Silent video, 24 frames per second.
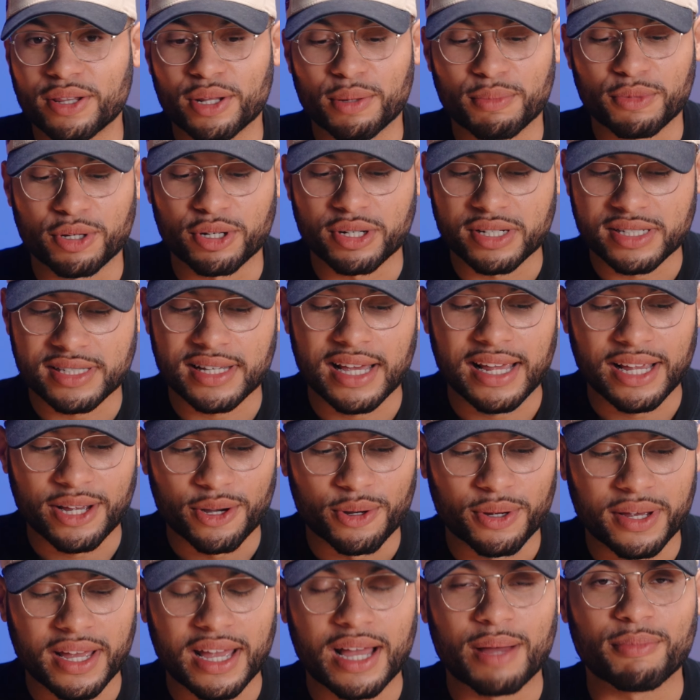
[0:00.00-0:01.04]
them, you're just like,
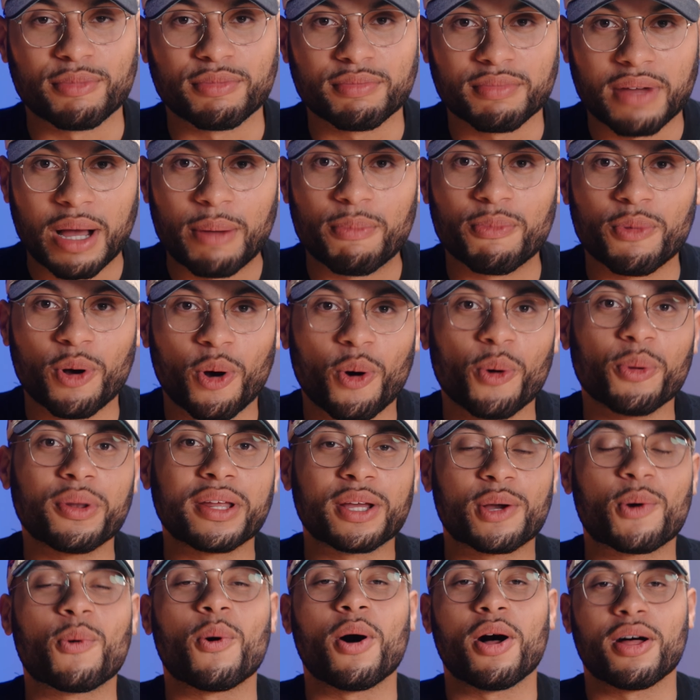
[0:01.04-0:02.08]
okay, I'm
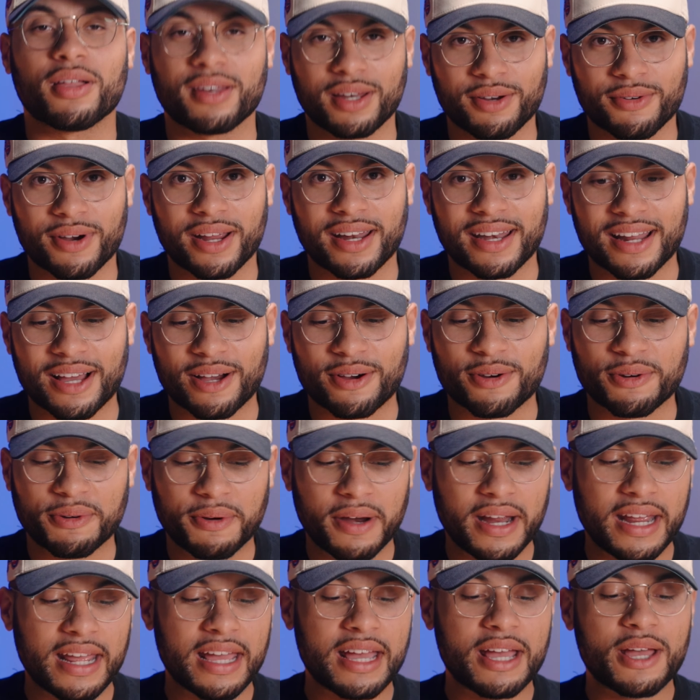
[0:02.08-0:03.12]
holding quality right now,
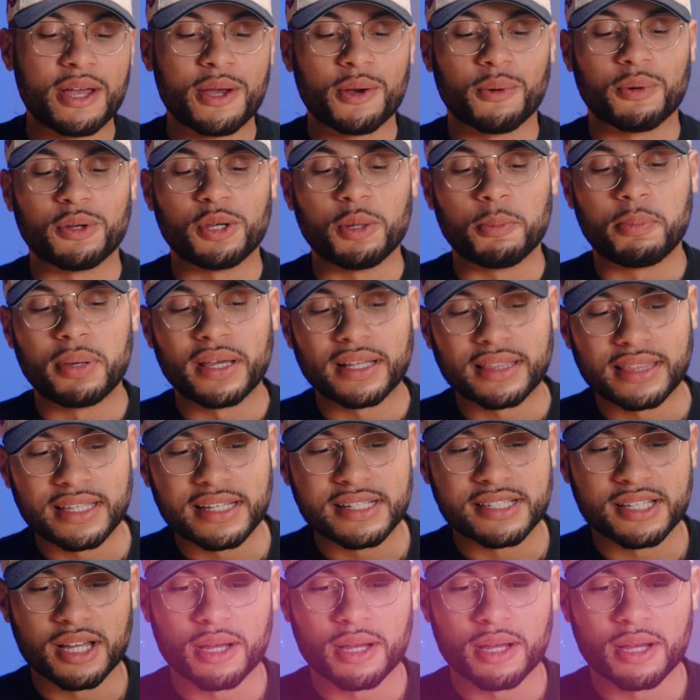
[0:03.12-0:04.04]
right? When you pick these